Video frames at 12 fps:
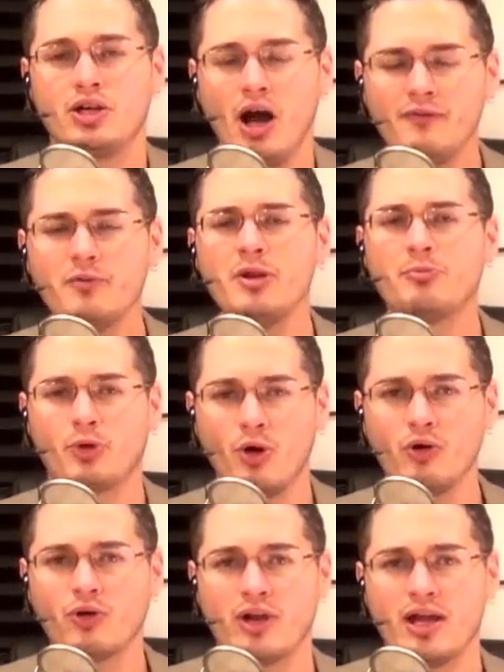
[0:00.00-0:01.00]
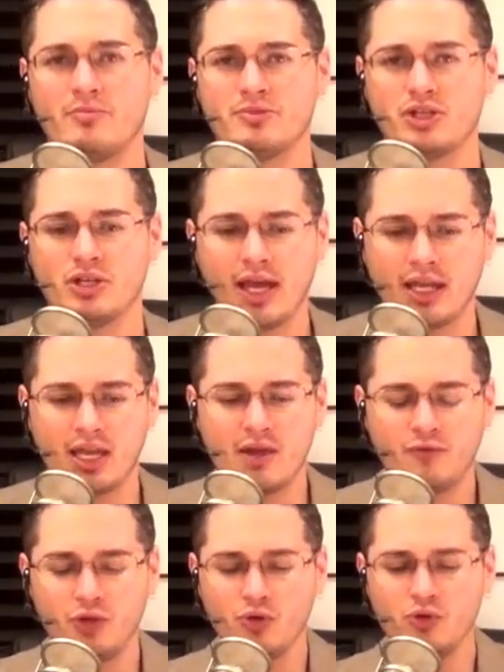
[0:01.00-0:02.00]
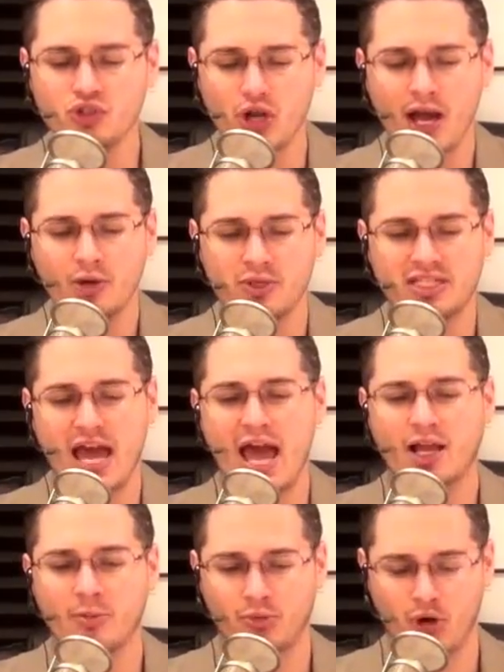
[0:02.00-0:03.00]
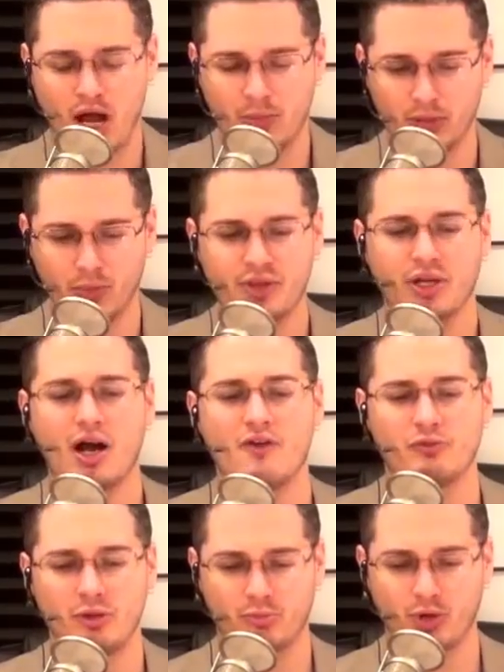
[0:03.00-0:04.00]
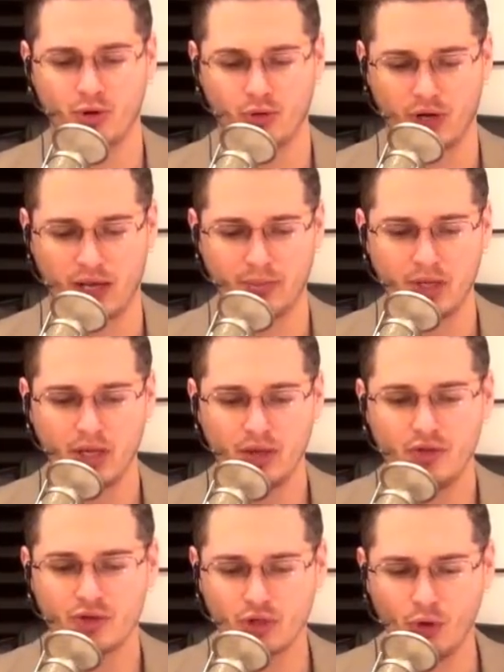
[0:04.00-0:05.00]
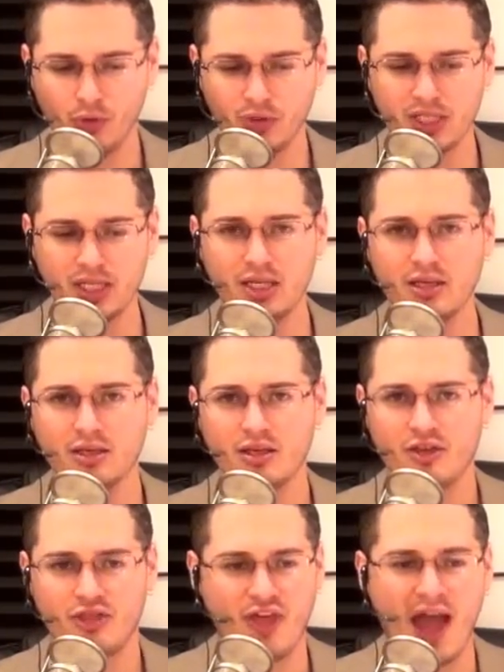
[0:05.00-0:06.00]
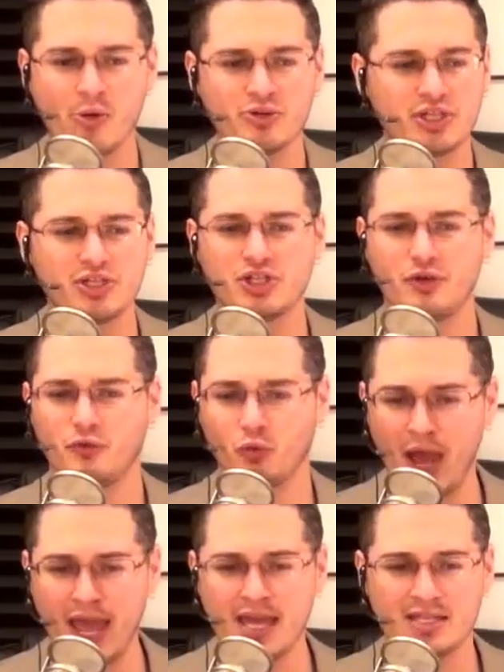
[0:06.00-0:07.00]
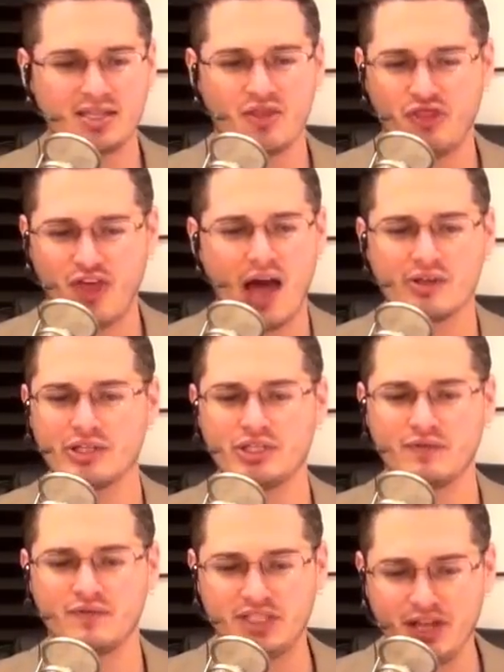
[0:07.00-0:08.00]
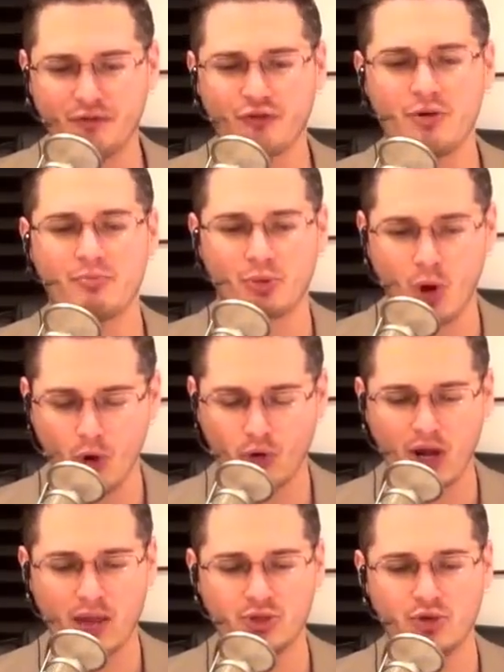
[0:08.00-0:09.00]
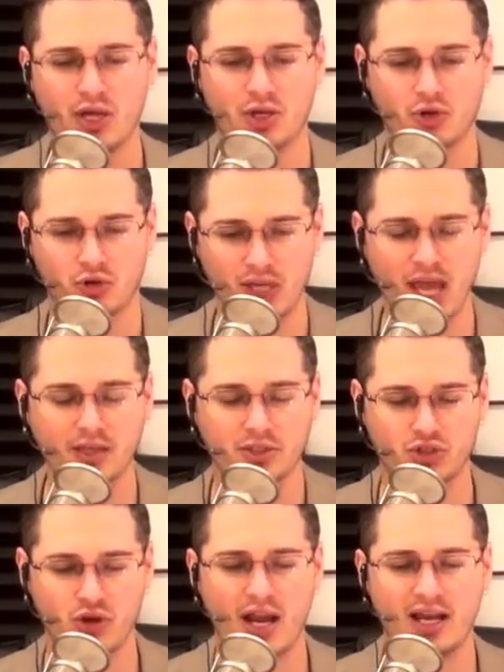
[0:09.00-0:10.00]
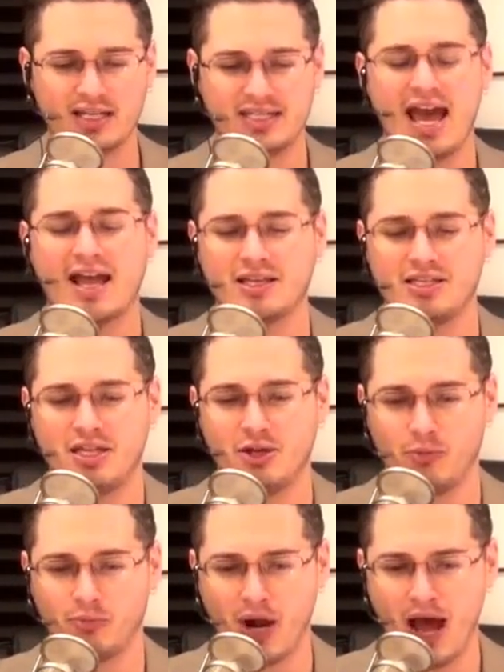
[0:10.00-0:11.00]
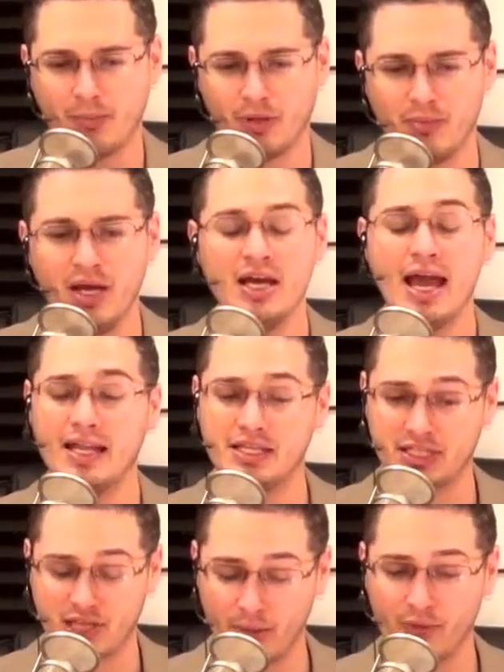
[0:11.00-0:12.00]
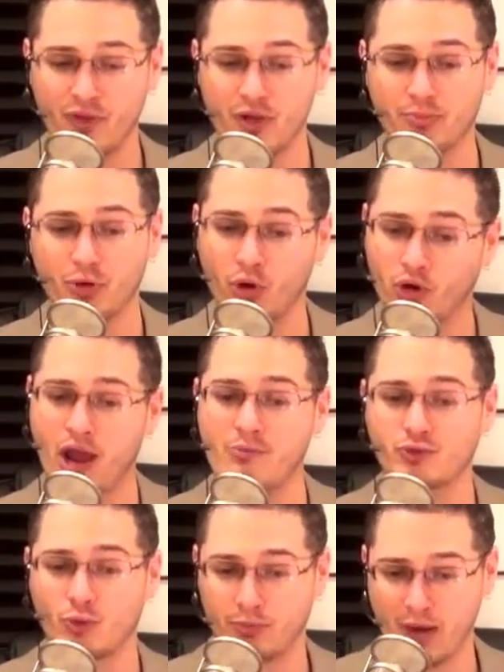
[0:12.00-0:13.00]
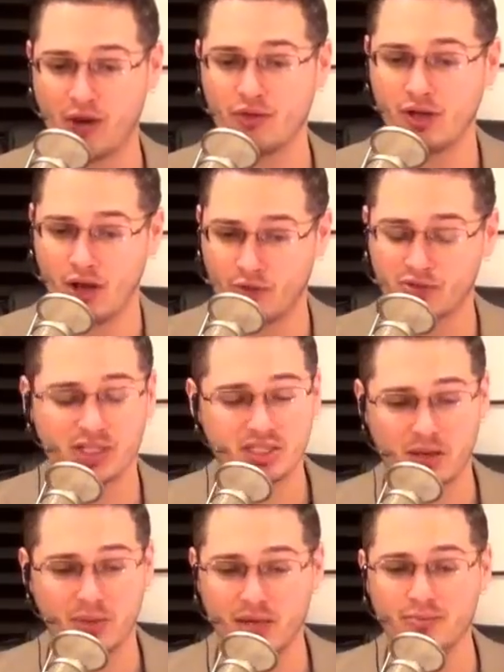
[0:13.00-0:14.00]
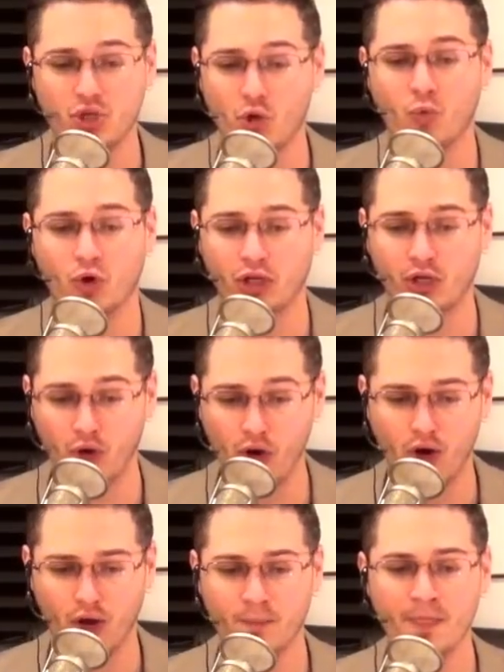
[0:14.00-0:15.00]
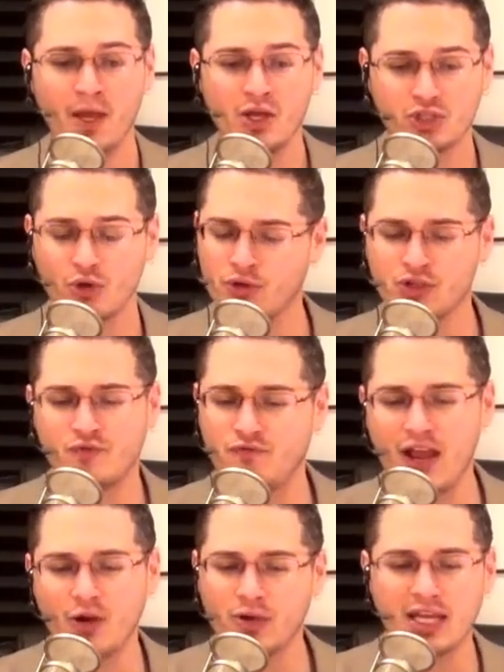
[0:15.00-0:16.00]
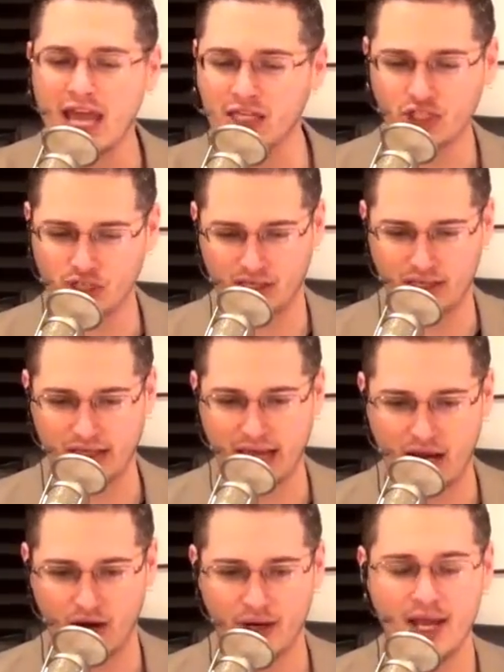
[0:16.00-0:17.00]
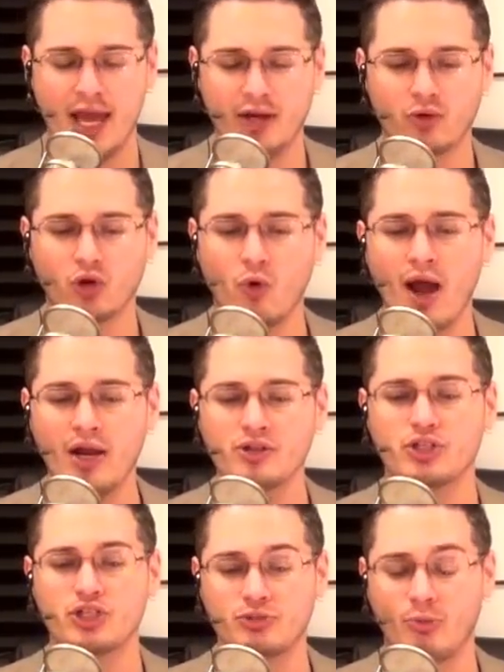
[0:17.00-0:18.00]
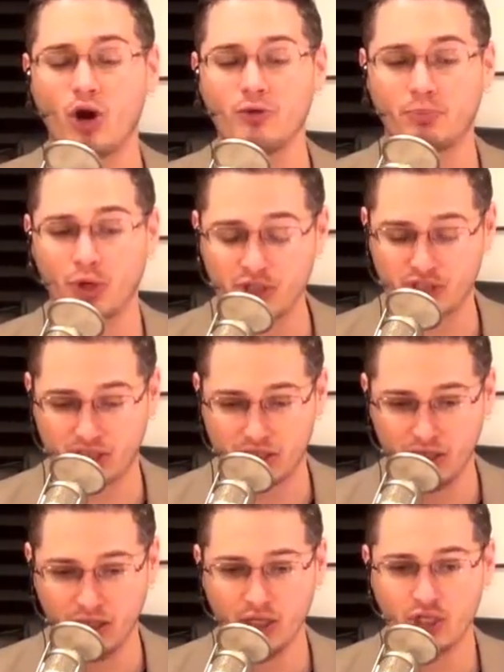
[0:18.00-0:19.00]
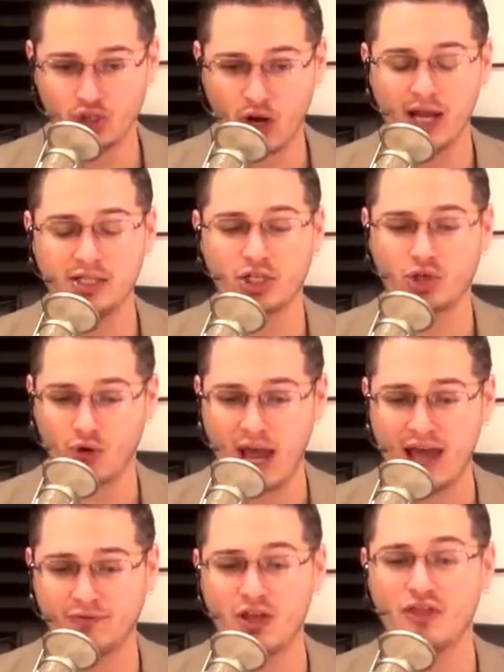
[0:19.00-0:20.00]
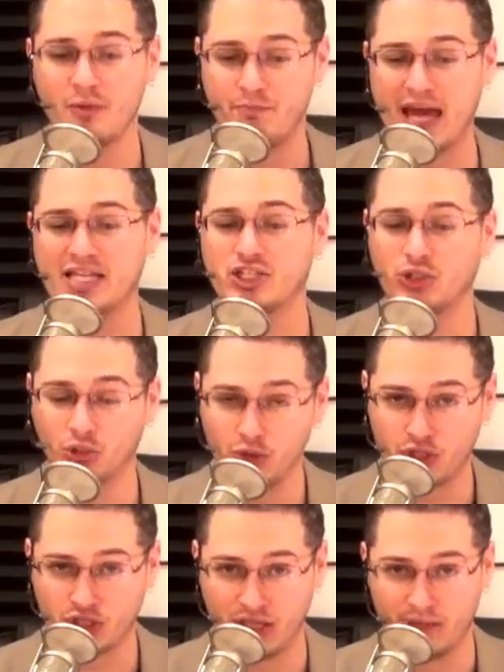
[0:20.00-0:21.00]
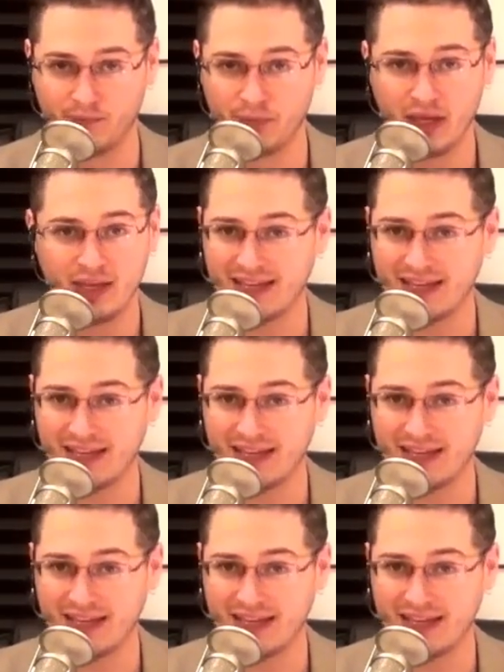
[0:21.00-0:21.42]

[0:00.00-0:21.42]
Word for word: government programs, like, if you try to attack a problem with a government program, there's only thousands of ways and thousands of different programs you can create to try to attack a single problem. And some of the programs work better than others, and some of them don't work at all. So there's variation in there, and it requires a smart person trying to craft the best solution.